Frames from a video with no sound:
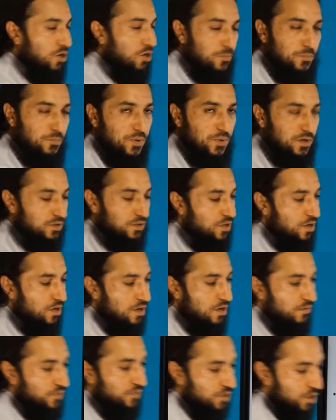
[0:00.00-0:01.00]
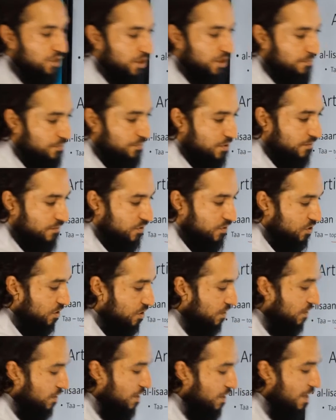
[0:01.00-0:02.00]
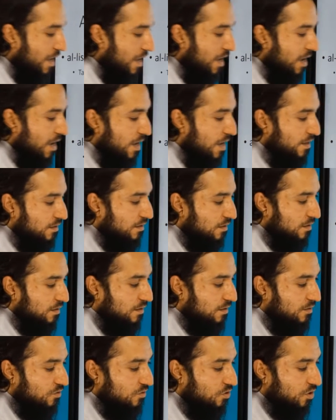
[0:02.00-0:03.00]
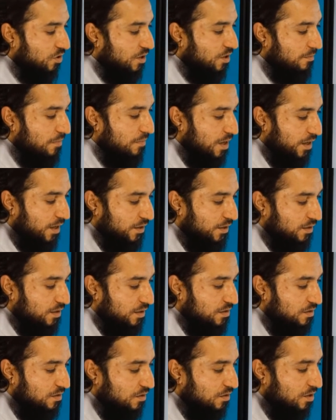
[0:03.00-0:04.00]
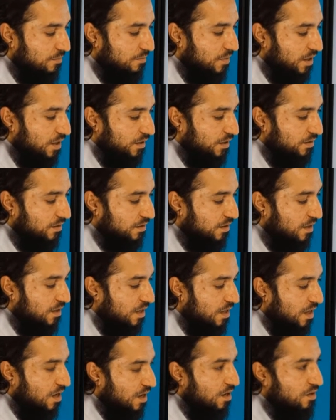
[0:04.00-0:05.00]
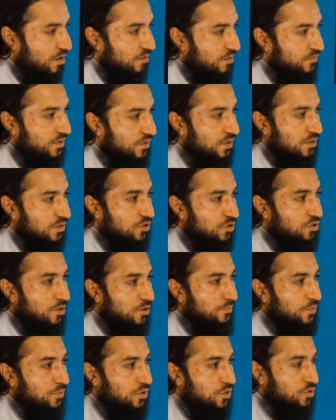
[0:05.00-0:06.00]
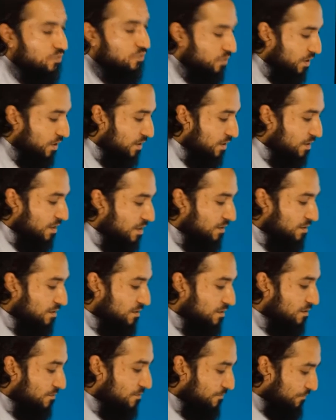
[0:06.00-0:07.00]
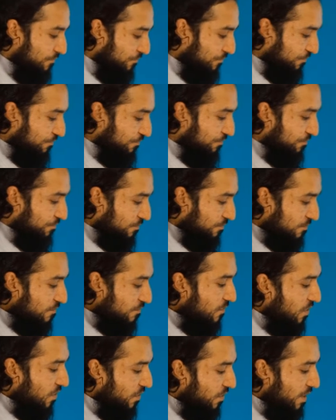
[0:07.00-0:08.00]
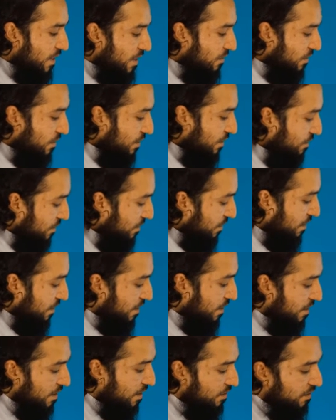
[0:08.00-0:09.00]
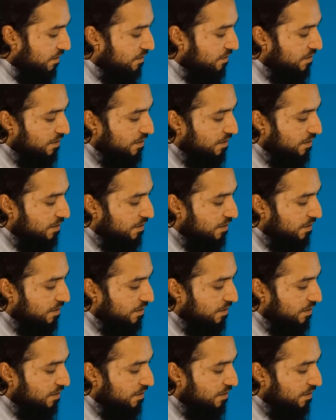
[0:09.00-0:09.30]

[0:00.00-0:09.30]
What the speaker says: top part of the tip of the tongue and the gum line. This is the gum line of the top two incisors. Okay, you can see here in this